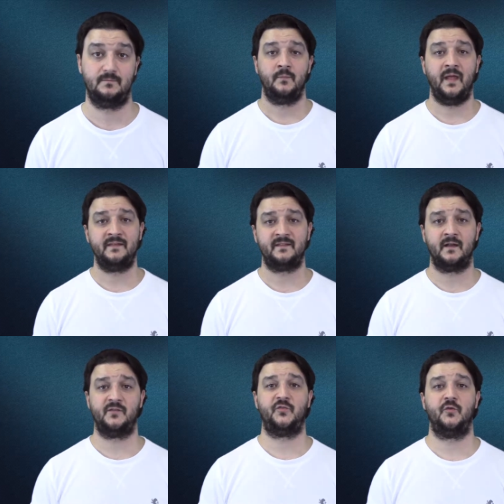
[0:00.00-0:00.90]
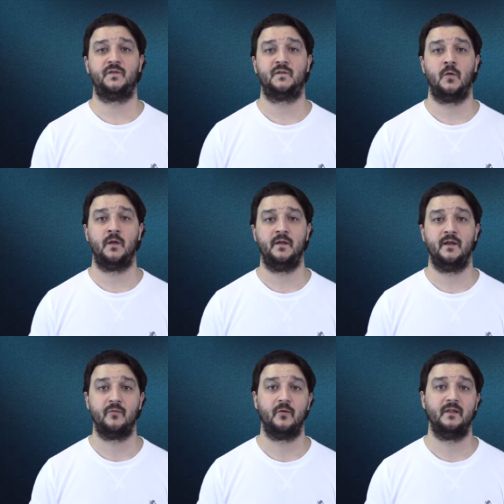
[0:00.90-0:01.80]
Based on a true story, you're
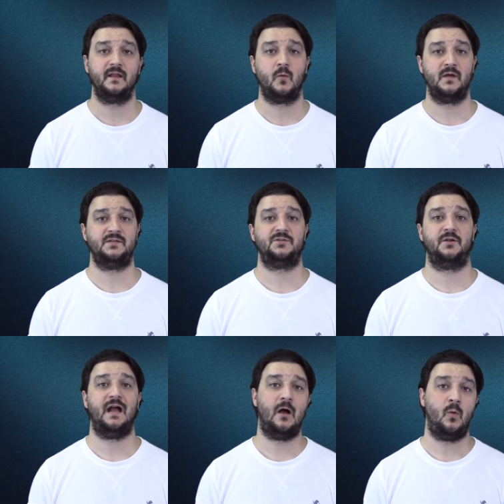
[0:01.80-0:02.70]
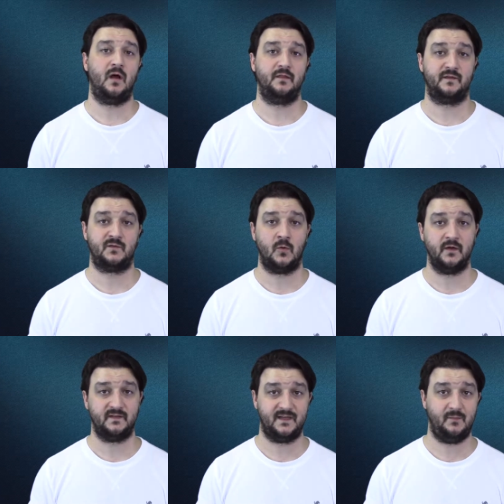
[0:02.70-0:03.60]
never really quite sure how well the
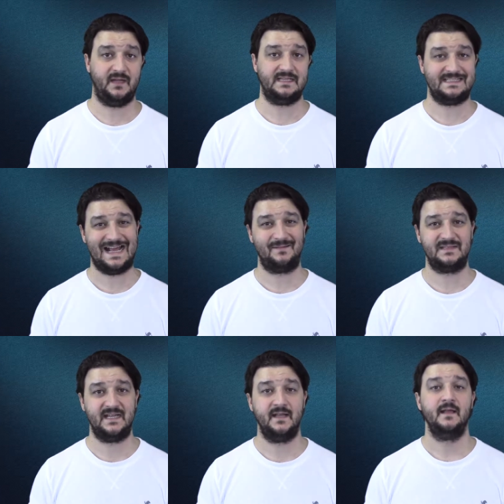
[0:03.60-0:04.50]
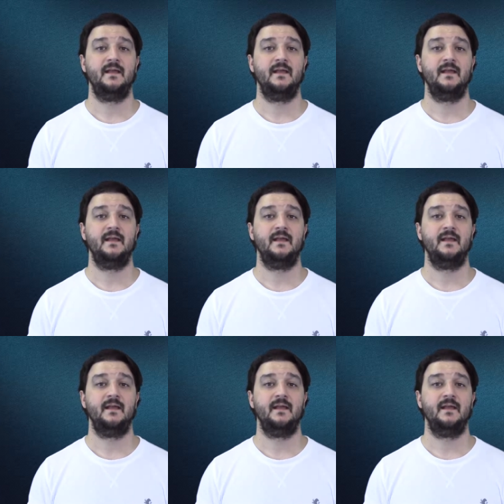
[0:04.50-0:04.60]
story is going to be adapted,